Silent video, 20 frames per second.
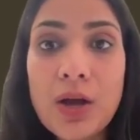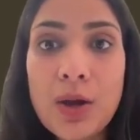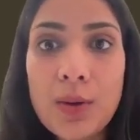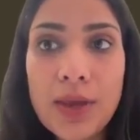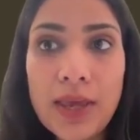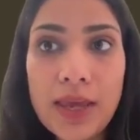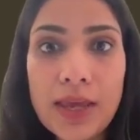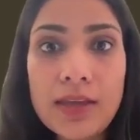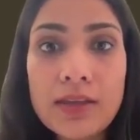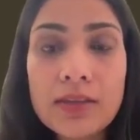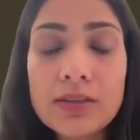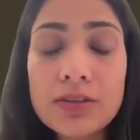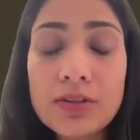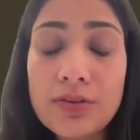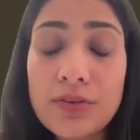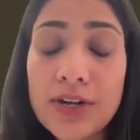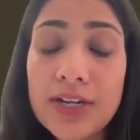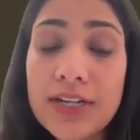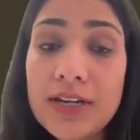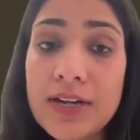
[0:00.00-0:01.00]
Okay,
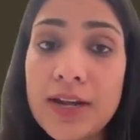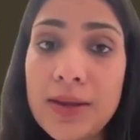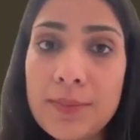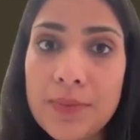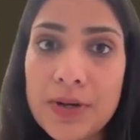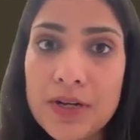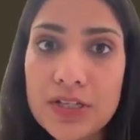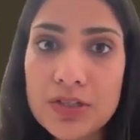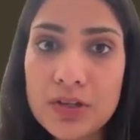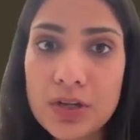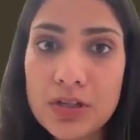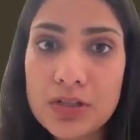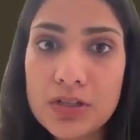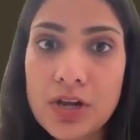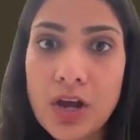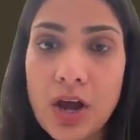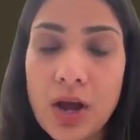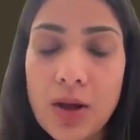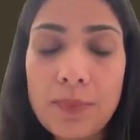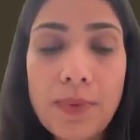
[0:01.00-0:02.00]
the greater number is on
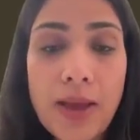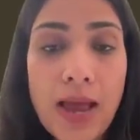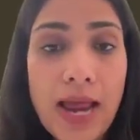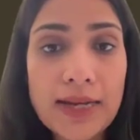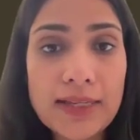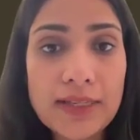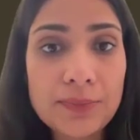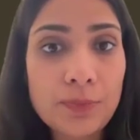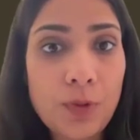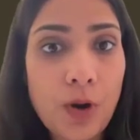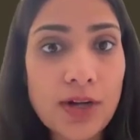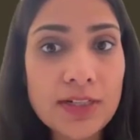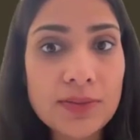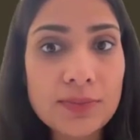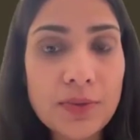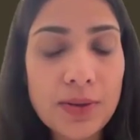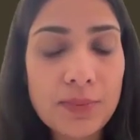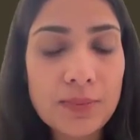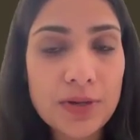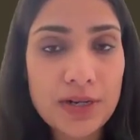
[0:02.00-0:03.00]
top and the
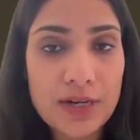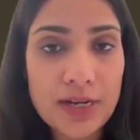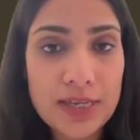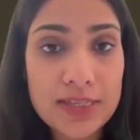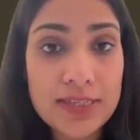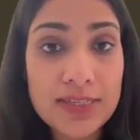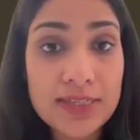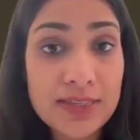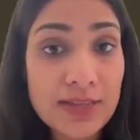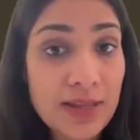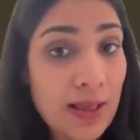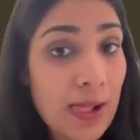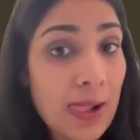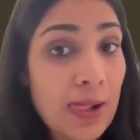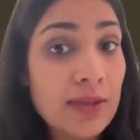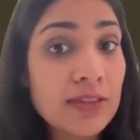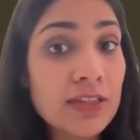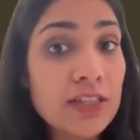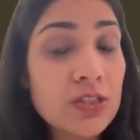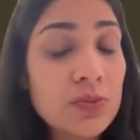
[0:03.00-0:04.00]
bottom number is
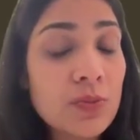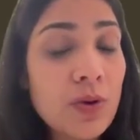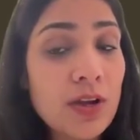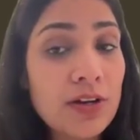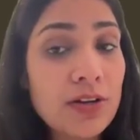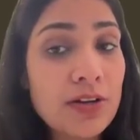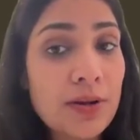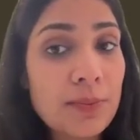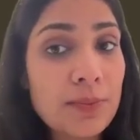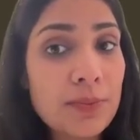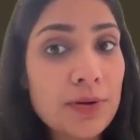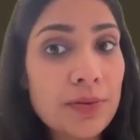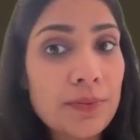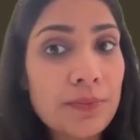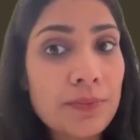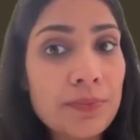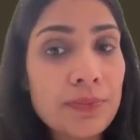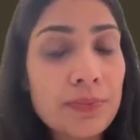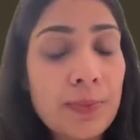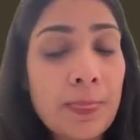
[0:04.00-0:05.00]
the smaller
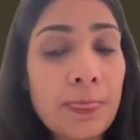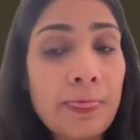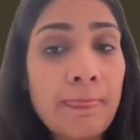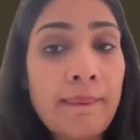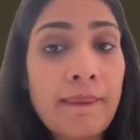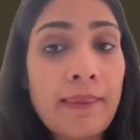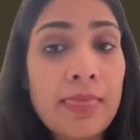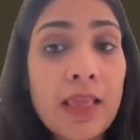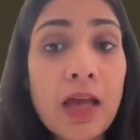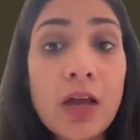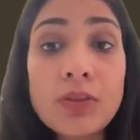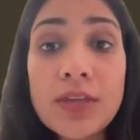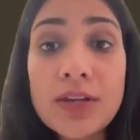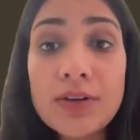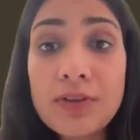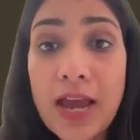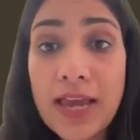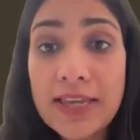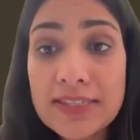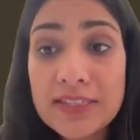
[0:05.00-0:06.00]
number. Now
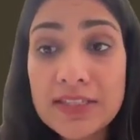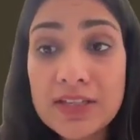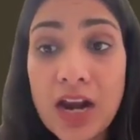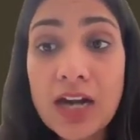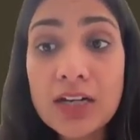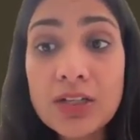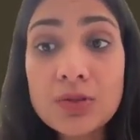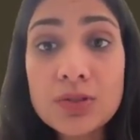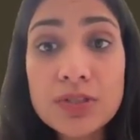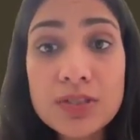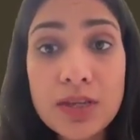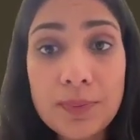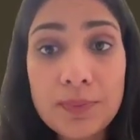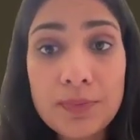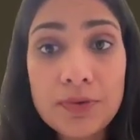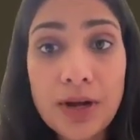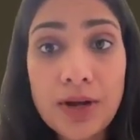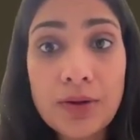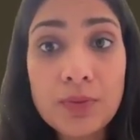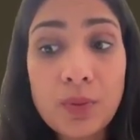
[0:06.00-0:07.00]
that I start to
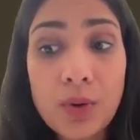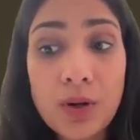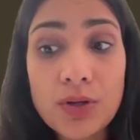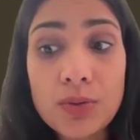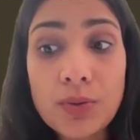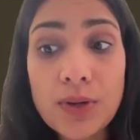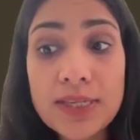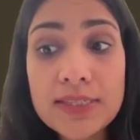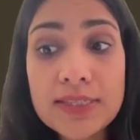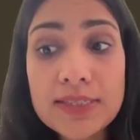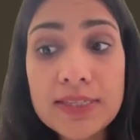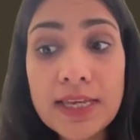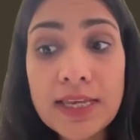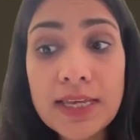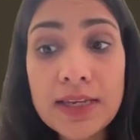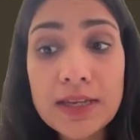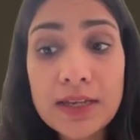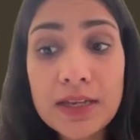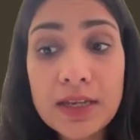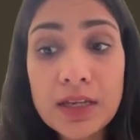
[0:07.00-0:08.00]
subtract, what do I
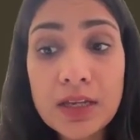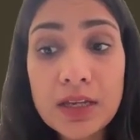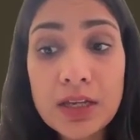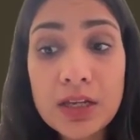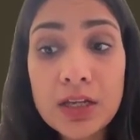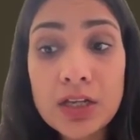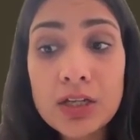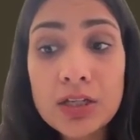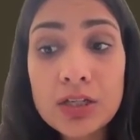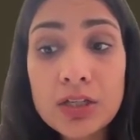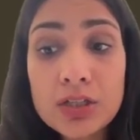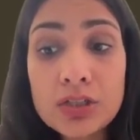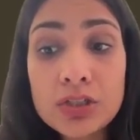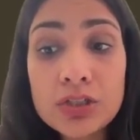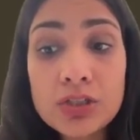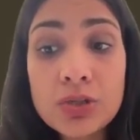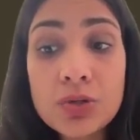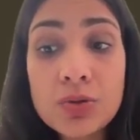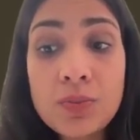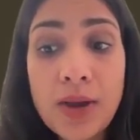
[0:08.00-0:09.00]
see?
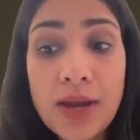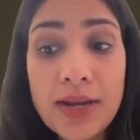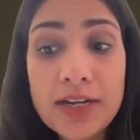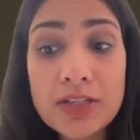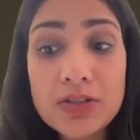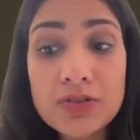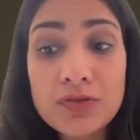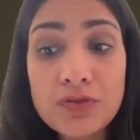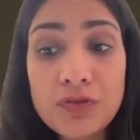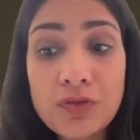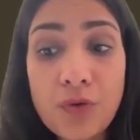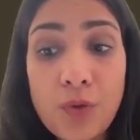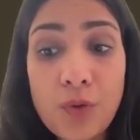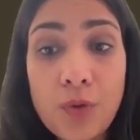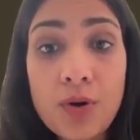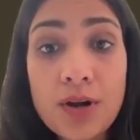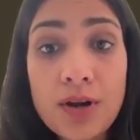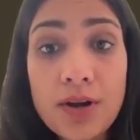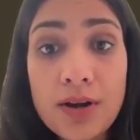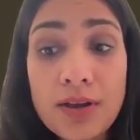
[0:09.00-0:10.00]
2 minus
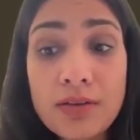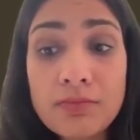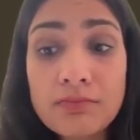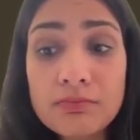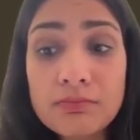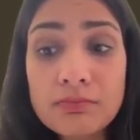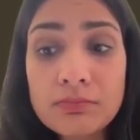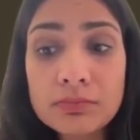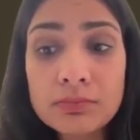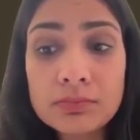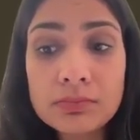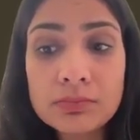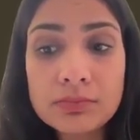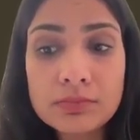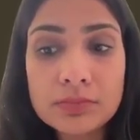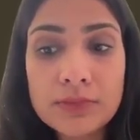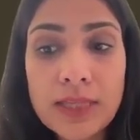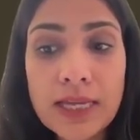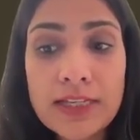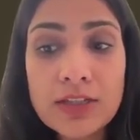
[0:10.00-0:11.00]
4.
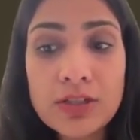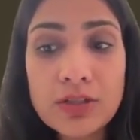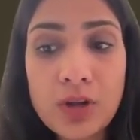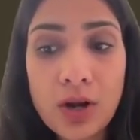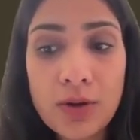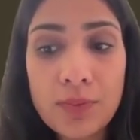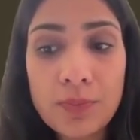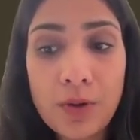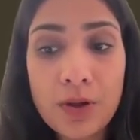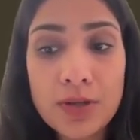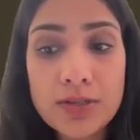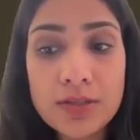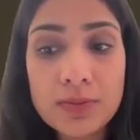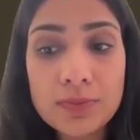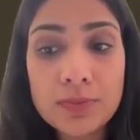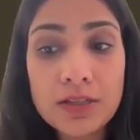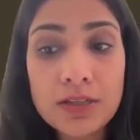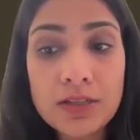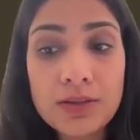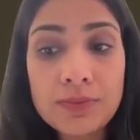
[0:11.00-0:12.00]
That's not
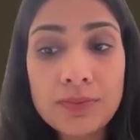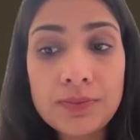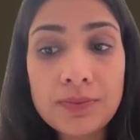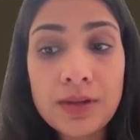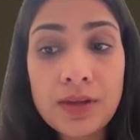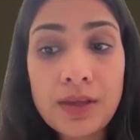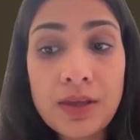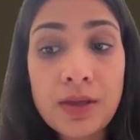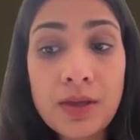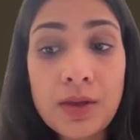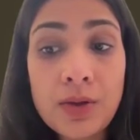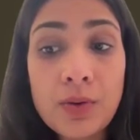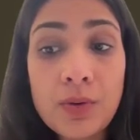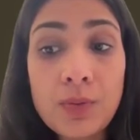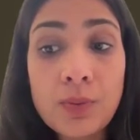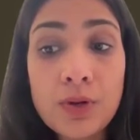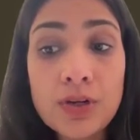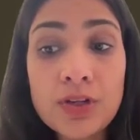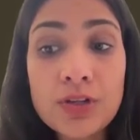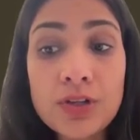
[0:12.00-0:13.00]
possible.
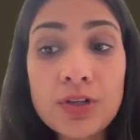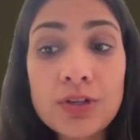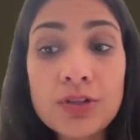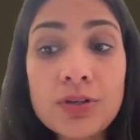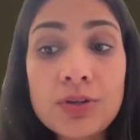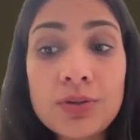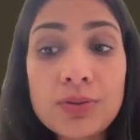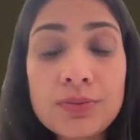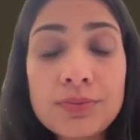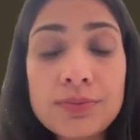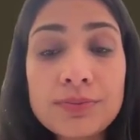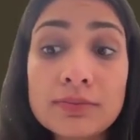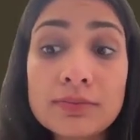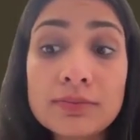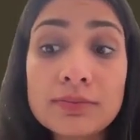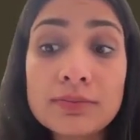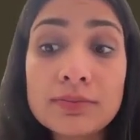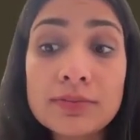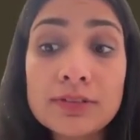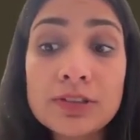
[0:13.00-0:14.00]
What do you do?
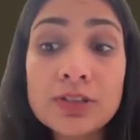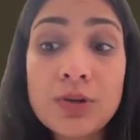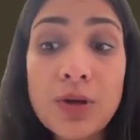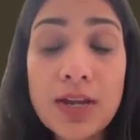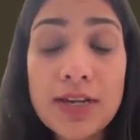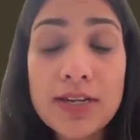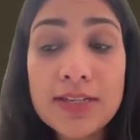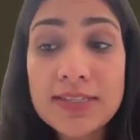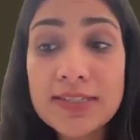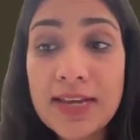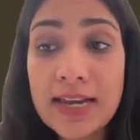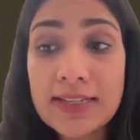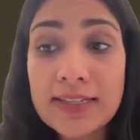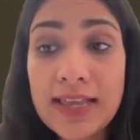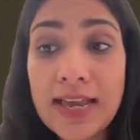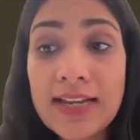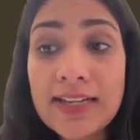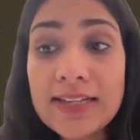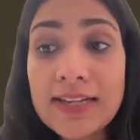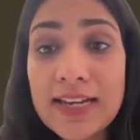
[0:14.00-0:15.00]
To understand
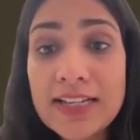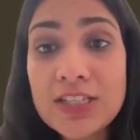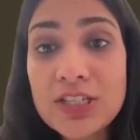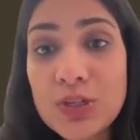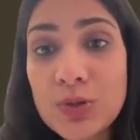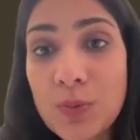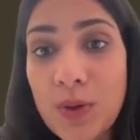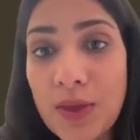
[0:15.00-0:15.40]
that, let's do